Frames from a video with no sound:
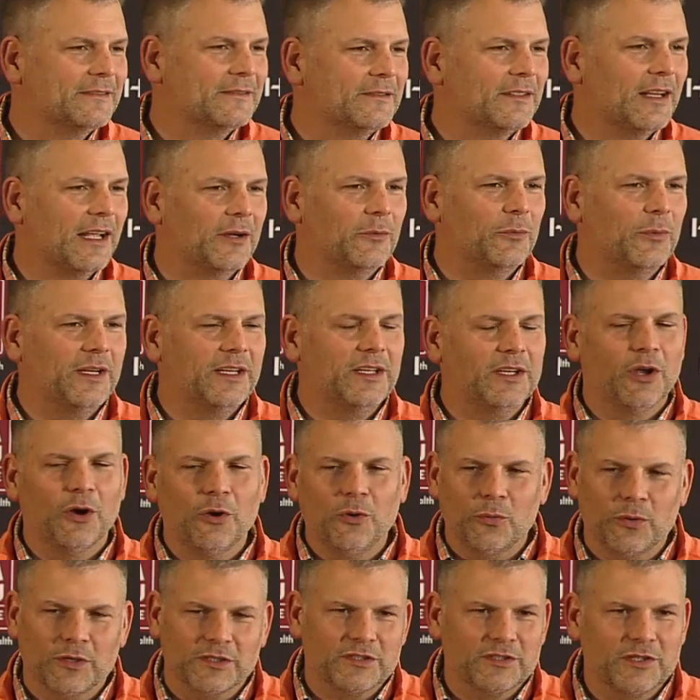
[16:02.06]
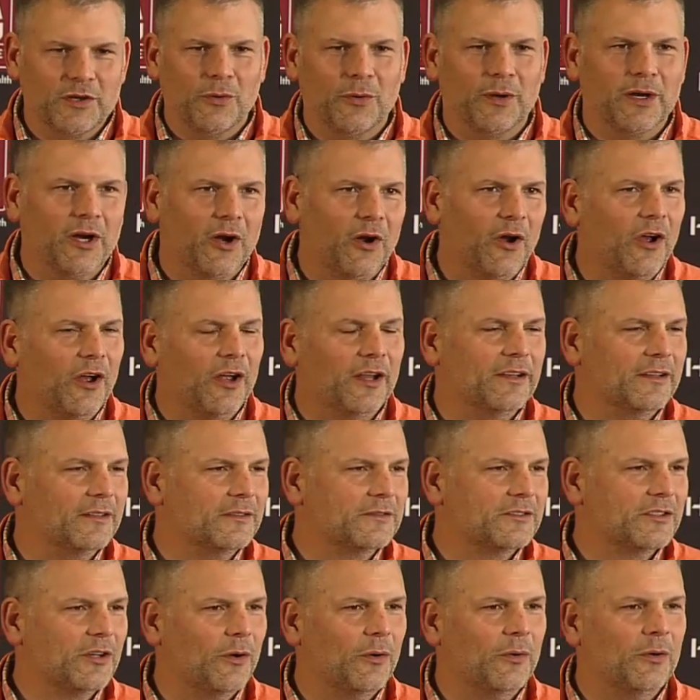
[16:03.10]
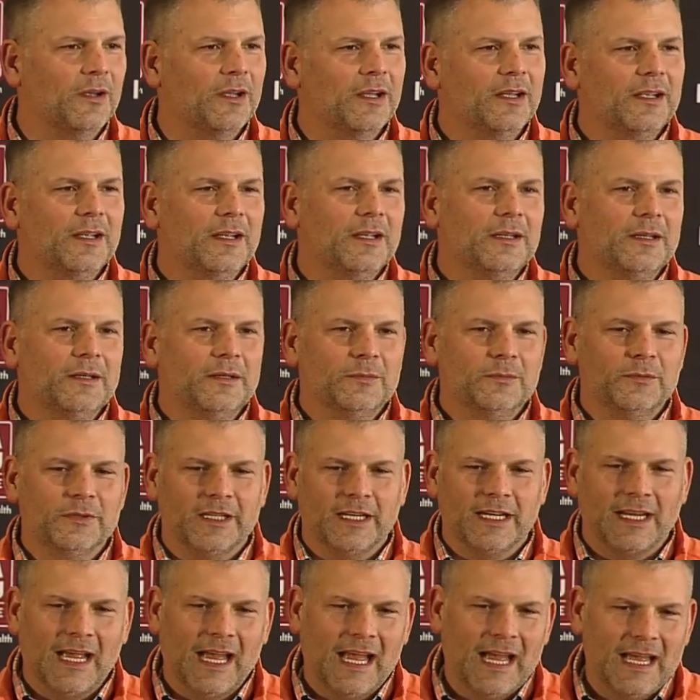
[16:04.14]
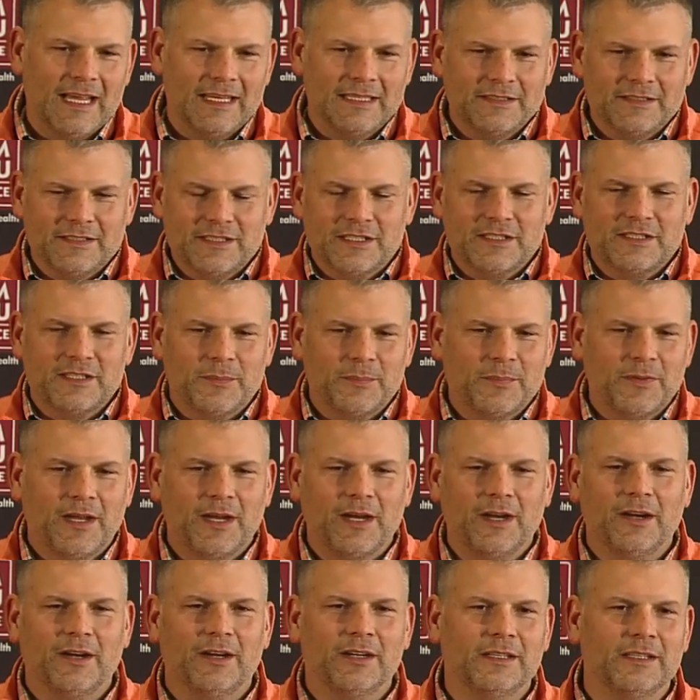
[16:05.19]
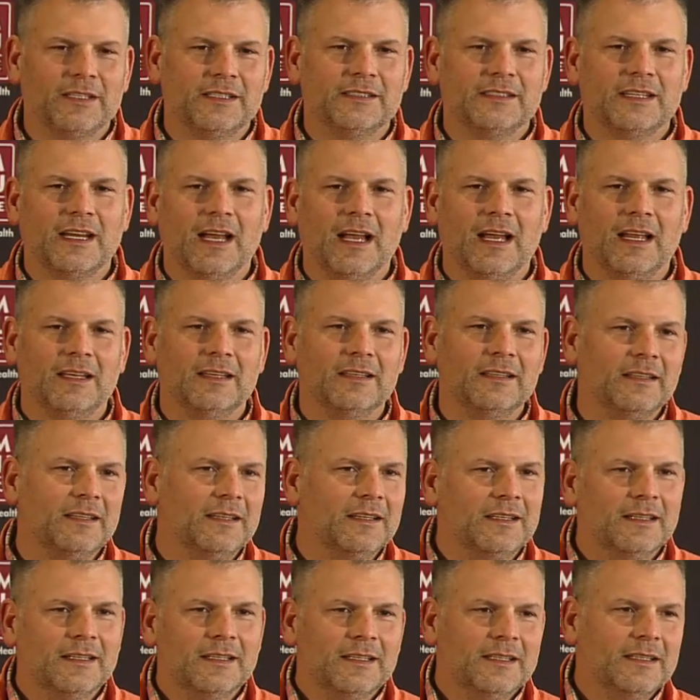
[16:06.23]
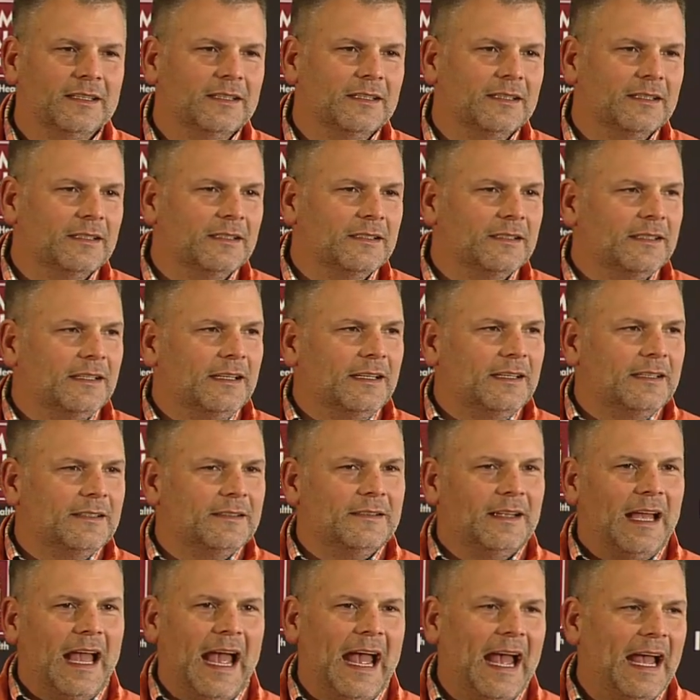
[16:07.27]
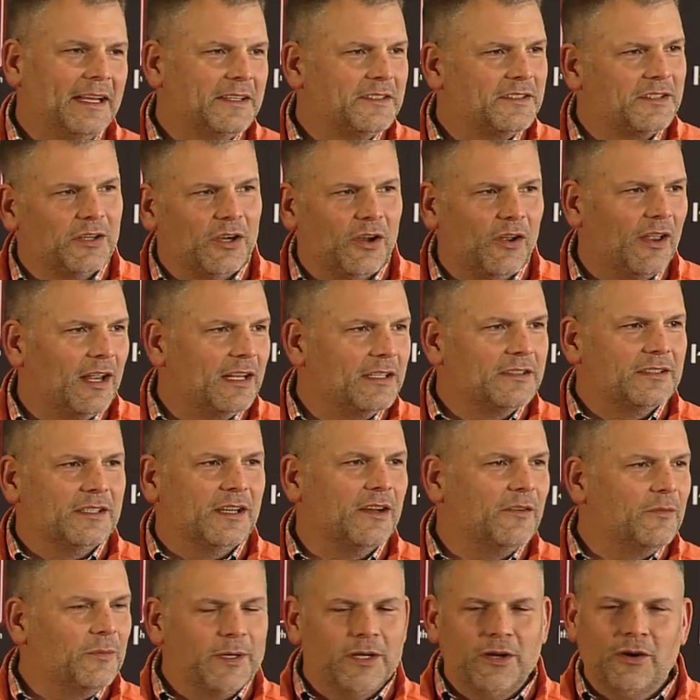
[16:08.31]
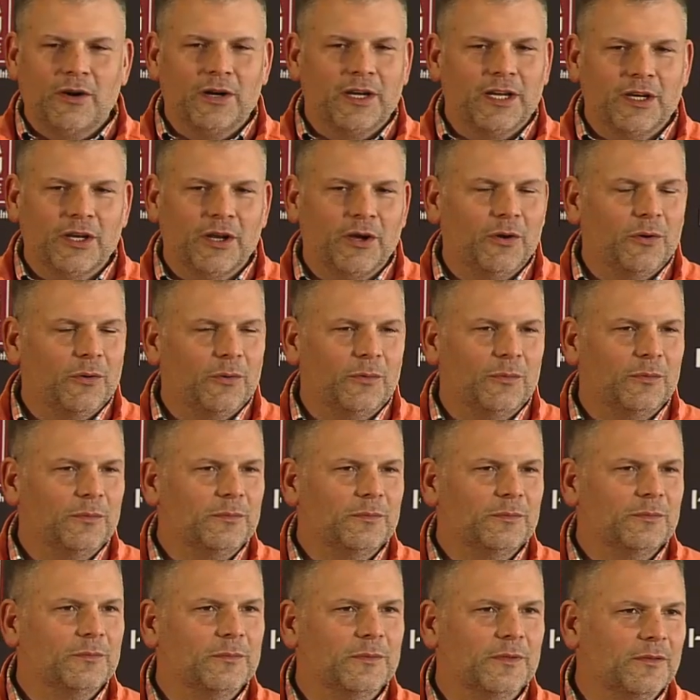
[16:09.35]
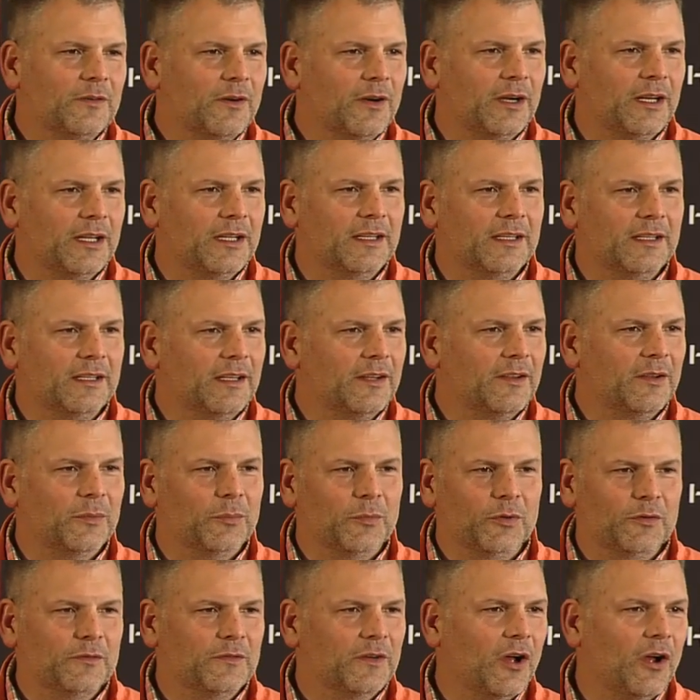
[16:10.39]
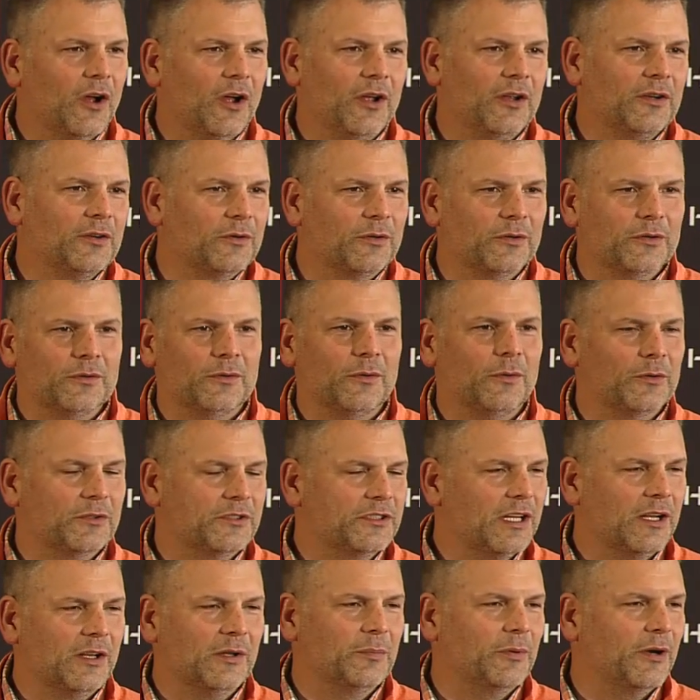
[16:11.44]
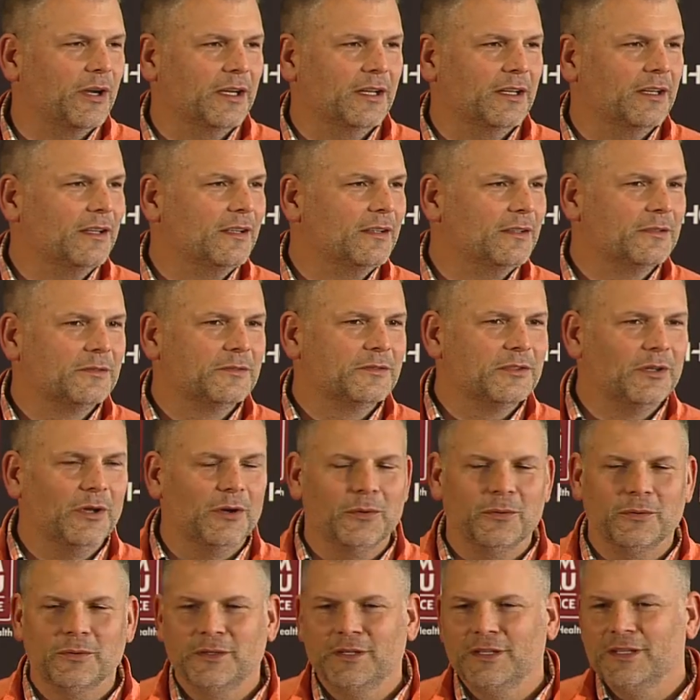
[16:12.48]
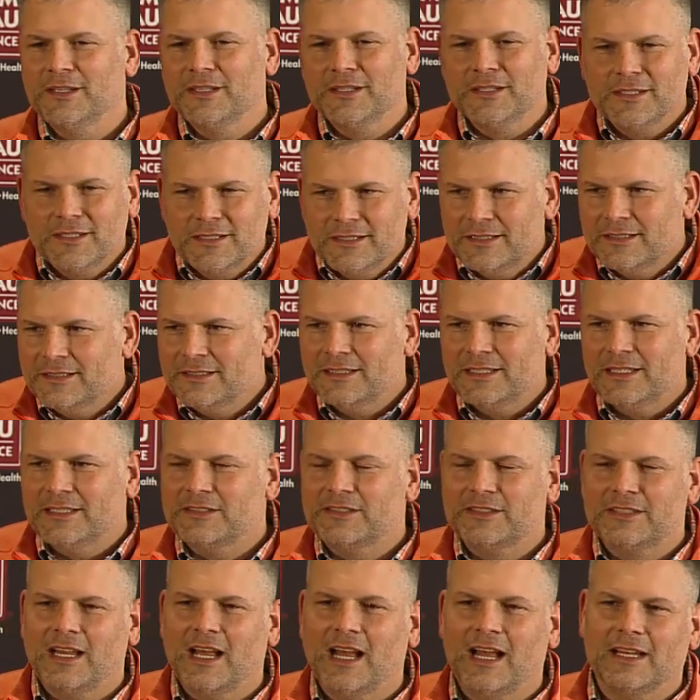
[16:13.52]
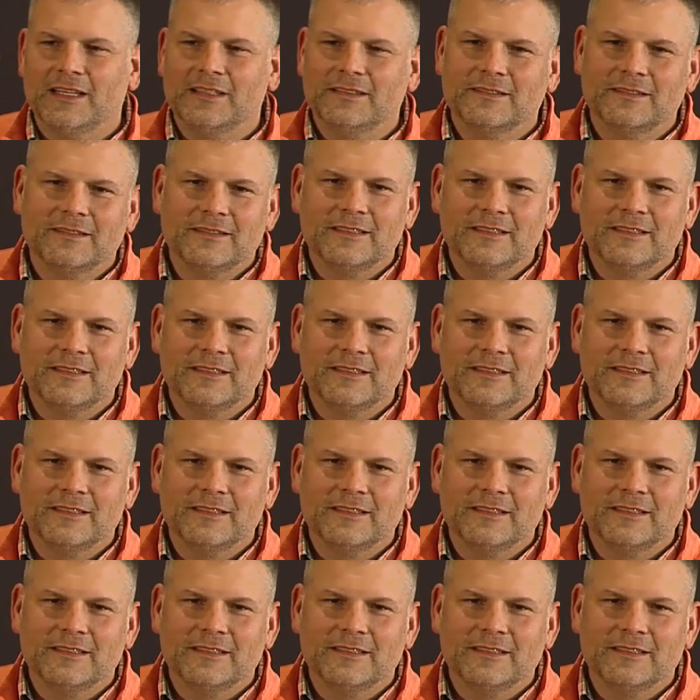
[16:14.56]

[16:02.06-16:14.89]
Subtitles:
Like, we know what's going on. So when a guy sits up there and he's got hats and all that stuff, we already know. We've already either moved on or celebrated. So it's not